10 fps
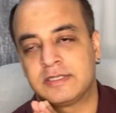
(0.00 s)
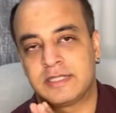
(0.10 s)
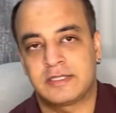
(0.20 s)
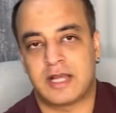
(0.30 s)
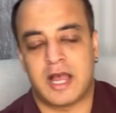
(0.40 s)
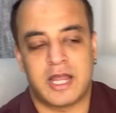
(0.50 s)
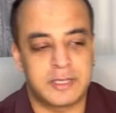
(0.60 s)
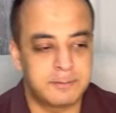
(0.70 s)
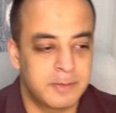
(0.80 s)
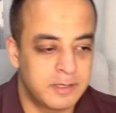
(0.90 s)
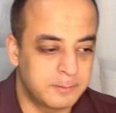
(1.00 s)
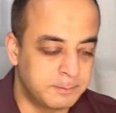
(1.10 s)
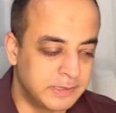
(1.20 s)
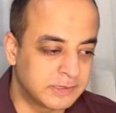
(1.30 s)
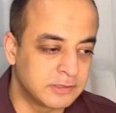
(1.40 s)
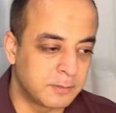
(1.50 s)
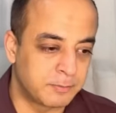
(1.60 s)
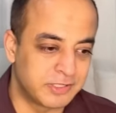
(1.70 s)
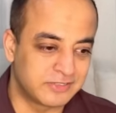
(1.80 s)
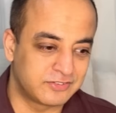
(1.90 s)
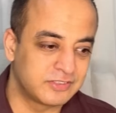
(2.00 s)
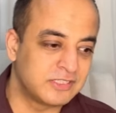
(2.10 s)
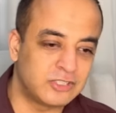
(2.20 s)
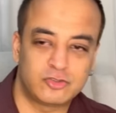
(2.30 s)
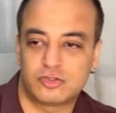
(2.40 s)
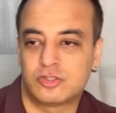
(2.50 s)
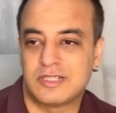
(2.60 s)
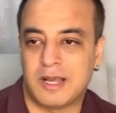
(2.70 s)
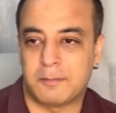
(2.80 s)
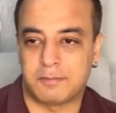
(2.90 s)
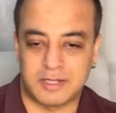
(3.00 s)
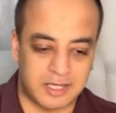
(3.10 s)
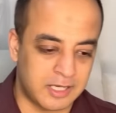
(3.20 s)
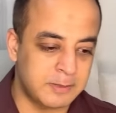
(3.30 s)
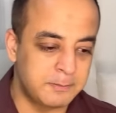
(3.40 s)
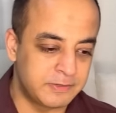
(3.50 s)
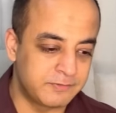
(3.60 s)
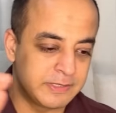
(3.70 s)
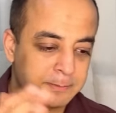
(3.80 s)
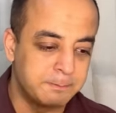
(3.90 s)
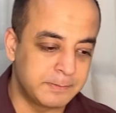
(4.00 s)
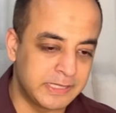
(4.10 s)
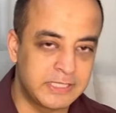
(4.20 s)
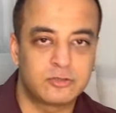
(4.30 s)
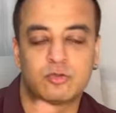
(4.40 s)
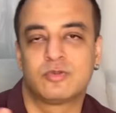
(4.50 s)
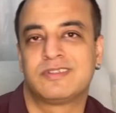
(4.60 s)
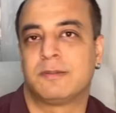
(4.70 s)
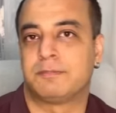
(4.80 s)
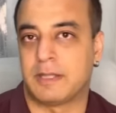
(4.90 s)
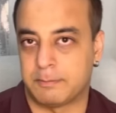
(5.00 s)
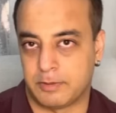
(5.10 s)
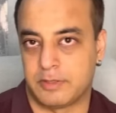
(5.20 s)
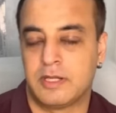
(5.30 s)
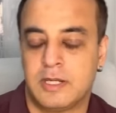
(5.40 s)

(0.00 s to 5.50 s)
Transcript: that I am making a prediction that should apply between May through September